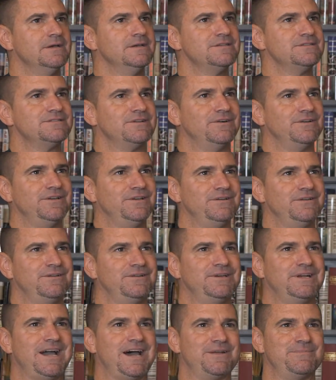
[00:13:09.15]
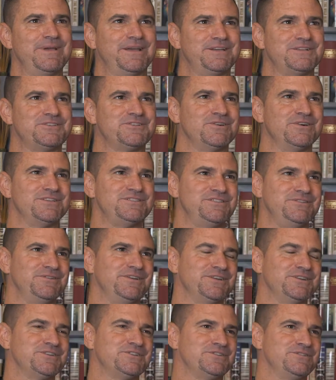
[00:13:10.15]
So you got to make a choice. You're
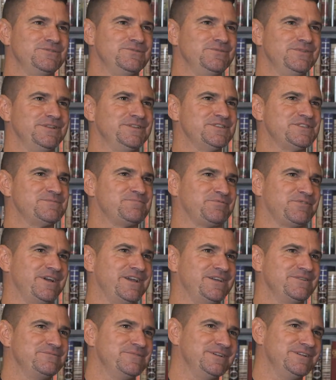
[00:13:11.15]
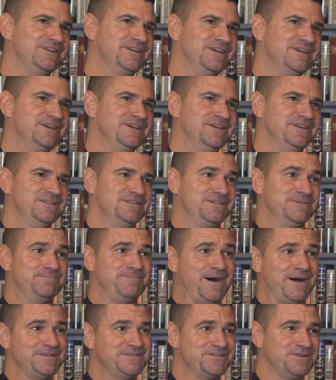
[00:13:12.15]
going to shoot in the spring when the
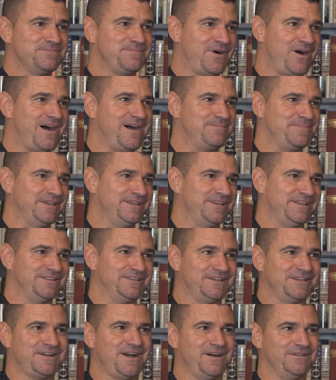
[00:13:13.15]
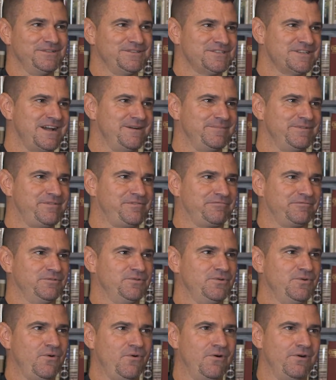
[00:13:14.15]
buds are popping and the colors coming
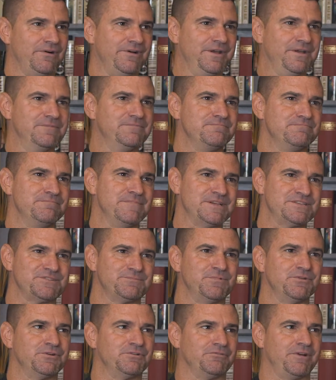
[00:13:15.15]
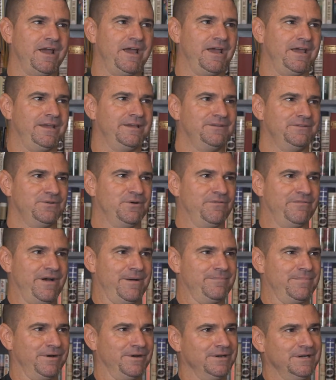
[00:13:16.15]
through, or in miserable gray
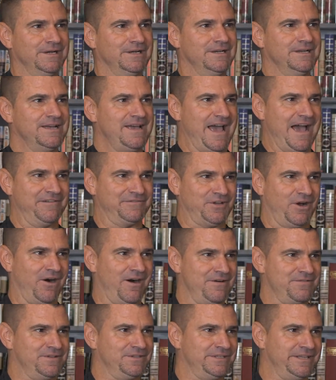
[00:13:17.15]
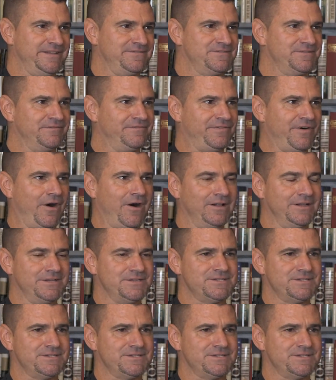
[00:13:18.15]
November after all the leaves have fallen.